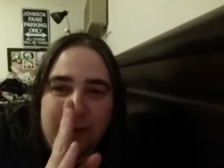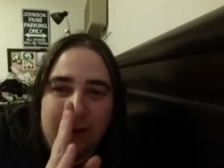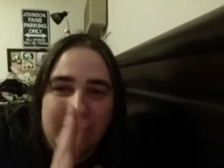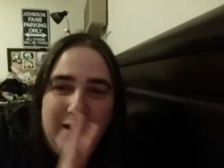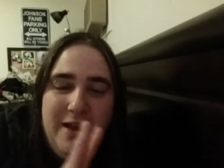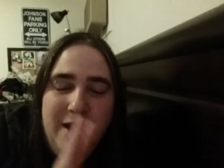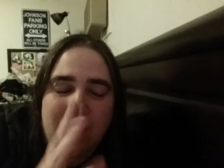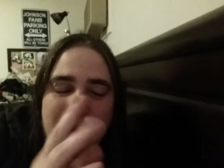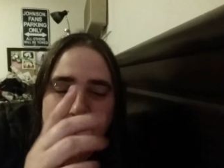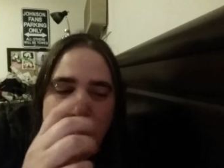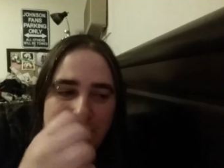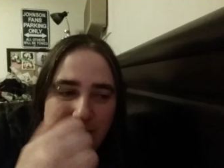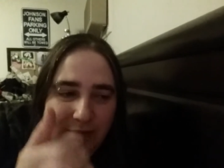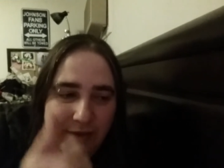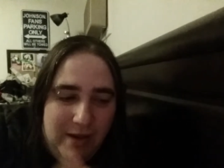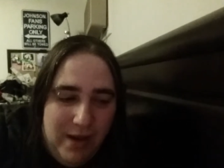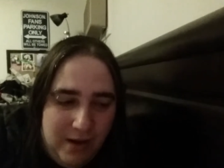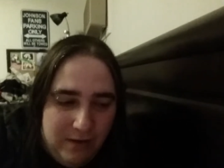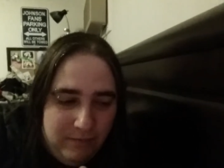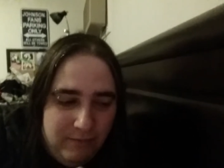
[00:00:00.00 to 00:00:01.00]
Like
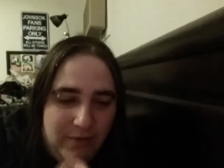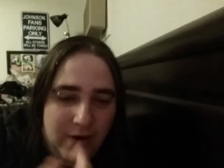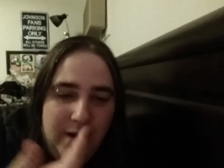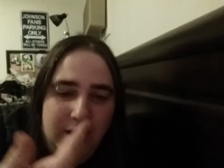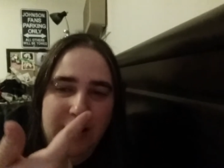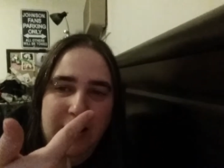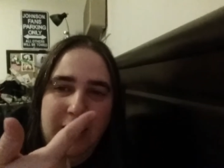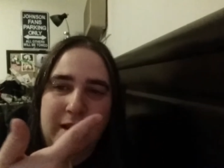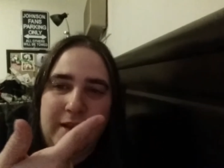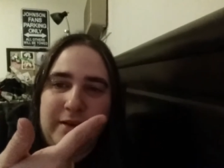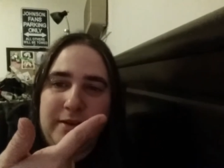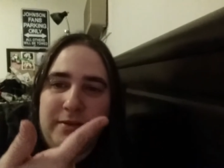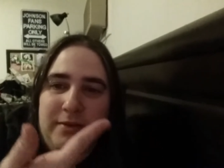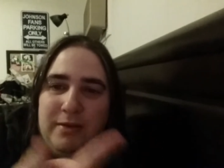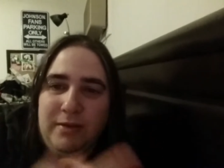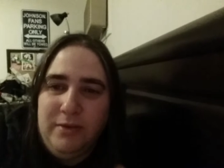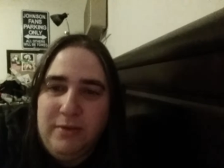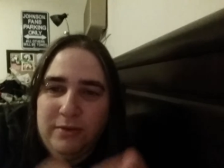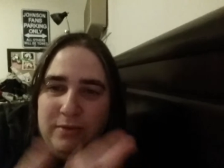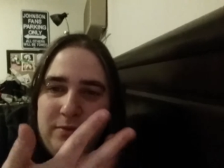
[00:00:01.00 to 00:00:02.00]
and eat right
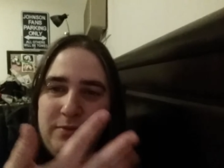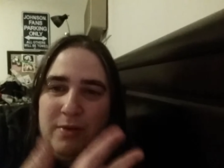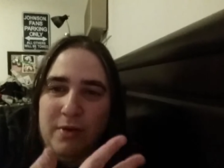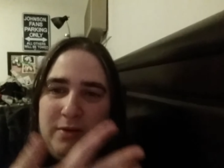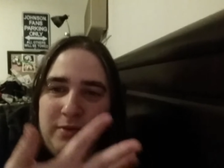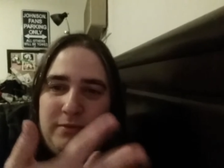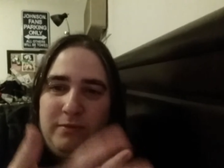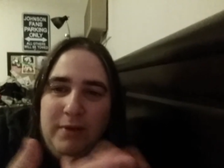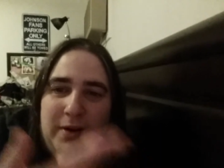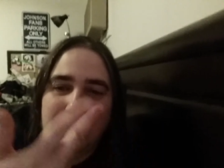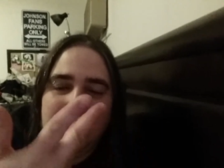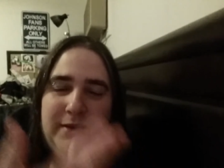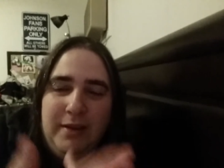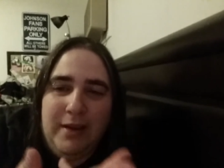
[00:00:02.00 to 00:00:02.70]
and do all the right